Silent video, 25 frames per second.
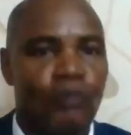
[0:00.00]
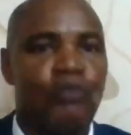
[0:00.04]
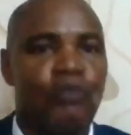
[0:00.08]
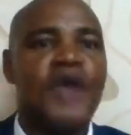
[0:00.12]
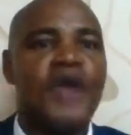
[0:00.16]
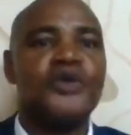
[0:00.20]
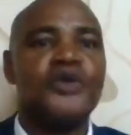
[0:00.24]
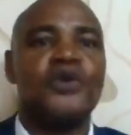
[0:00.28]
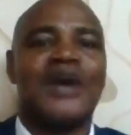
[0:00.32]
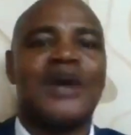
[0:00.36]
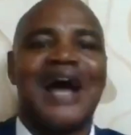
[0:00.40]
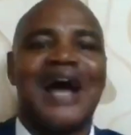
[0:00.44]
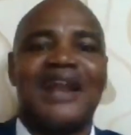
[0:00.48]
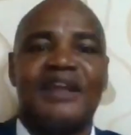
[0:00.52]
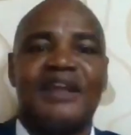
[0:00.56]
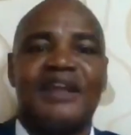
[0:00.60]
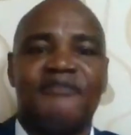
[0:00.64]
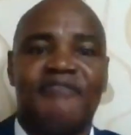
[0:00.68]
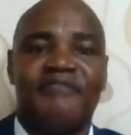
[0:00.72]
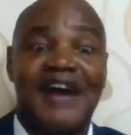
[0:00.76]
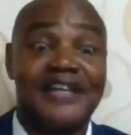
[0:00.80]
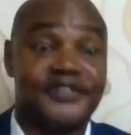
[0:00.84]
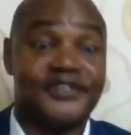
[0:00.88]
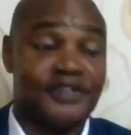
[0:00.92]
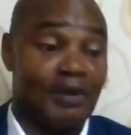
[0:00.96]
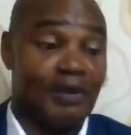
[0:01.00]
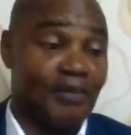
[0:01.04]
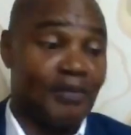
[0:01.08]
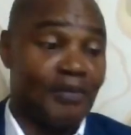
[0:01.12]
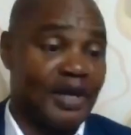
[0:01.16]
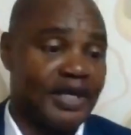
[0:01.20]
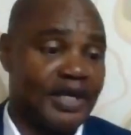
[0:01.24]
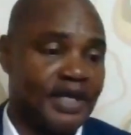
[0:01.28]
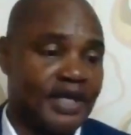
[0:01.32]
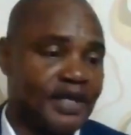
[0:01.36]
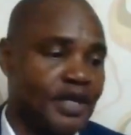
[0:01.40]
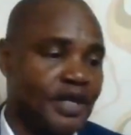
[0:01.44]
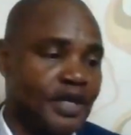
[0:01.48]
where you can invite
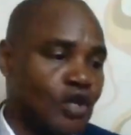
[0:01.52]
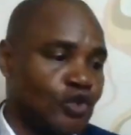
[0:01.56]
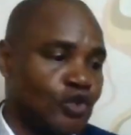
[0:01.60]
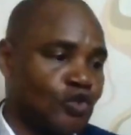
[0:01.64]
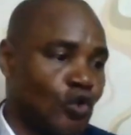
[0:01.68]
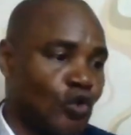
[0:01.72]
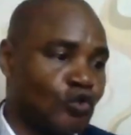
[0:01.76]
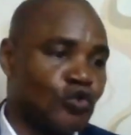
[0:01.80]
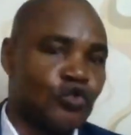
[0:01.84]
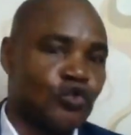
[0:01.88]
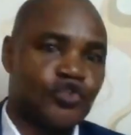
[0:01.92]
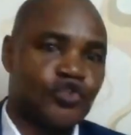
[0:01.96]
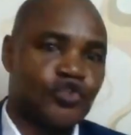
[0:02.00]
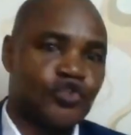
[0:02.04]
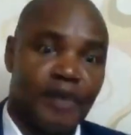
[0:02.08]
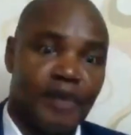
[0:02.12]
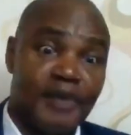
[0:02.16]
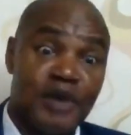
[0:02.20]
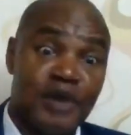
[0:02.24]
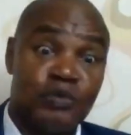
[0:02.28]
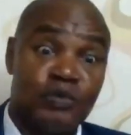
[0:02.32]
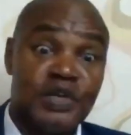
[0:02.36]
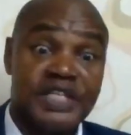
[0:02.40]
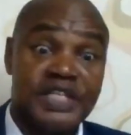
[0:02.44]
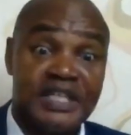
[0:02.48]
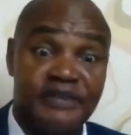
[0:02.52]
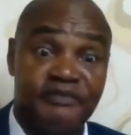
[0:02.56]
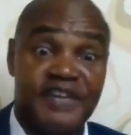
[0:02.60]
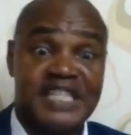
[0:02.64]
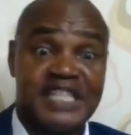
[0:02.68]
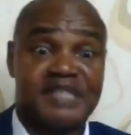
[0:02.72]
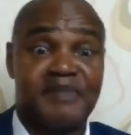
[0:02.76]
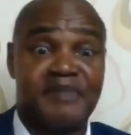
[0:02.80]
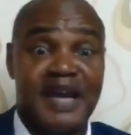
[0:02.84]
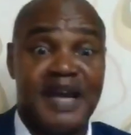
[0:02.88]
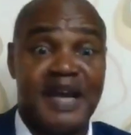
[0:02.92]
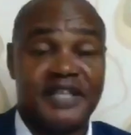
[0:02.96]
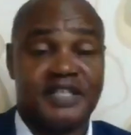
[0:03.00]
somebody to do some equity
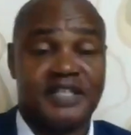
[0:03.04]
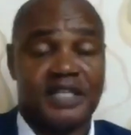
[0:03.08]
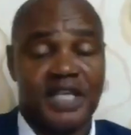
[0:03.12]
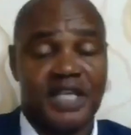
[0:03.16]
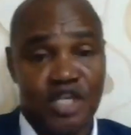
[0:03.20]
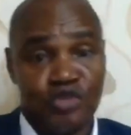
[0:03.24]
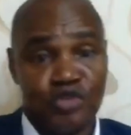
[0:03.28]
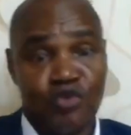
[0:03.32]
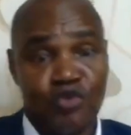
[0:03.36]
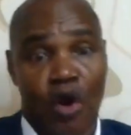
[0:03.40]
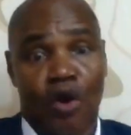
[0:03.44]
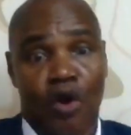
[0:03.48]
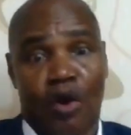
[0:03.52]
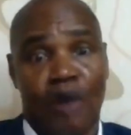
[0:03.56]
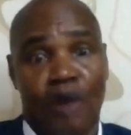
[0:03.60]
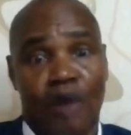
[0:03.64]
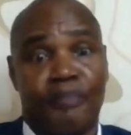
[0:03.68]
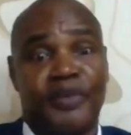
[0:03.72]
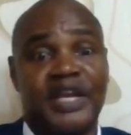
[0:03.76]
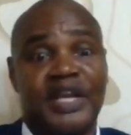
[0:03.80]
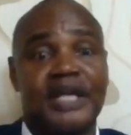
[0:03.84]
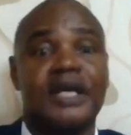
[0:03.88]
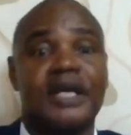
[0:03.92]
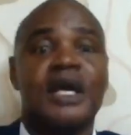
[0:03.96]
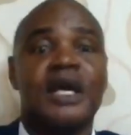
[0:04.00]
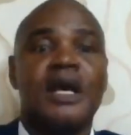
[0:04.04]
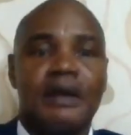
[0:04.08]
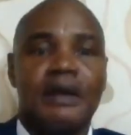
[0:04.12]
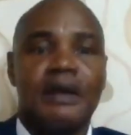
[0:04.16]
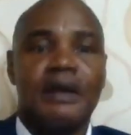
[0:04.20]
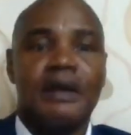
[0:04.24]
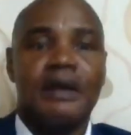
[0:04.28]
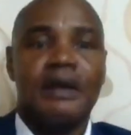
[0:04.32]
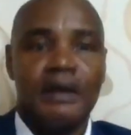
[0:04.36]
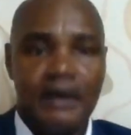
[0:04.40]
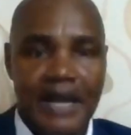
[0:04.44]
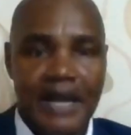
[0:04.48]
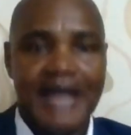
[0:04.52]
investment in your company,
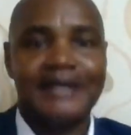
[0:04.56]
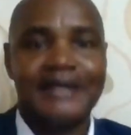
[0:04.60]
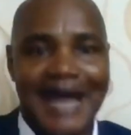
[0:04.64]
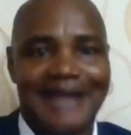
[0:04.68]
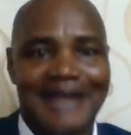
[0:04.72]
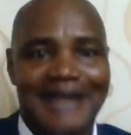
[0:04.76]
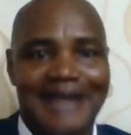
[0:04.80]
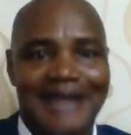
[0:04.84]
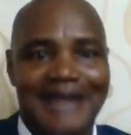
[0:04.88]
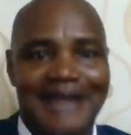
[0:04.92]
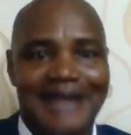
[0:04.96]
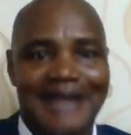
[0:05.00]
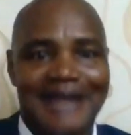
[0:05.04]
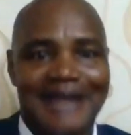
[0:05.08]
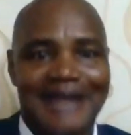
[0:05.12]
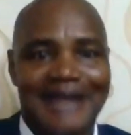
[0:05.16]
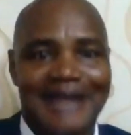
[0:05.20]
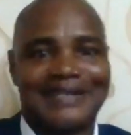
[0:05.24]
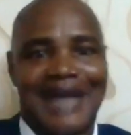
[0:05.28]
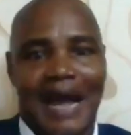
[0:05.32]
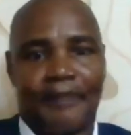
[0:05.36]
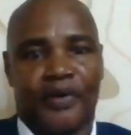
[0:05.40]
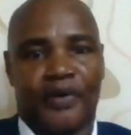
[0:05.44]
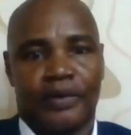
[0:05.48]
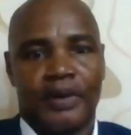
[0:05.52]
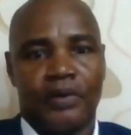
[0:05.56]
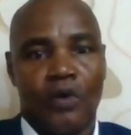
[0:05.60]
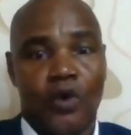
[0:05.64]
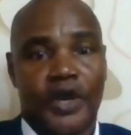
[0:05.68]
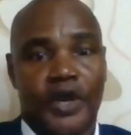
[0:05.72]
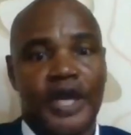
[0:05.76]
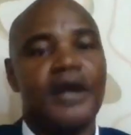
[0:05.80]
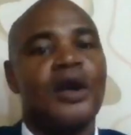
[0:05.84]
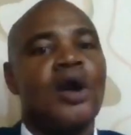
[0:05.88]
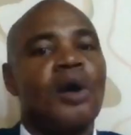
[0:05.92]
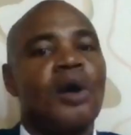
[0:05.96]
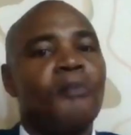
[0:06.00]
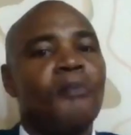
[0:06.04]
let that happen,
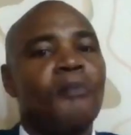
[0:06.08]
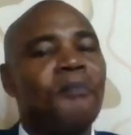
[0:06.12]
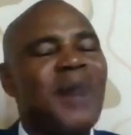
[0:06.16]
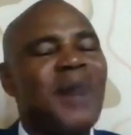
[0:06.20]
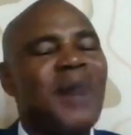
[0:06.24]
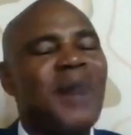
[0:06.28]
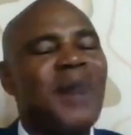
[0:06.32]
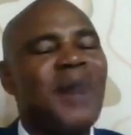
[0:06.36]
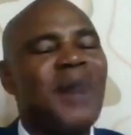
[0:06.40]
okay?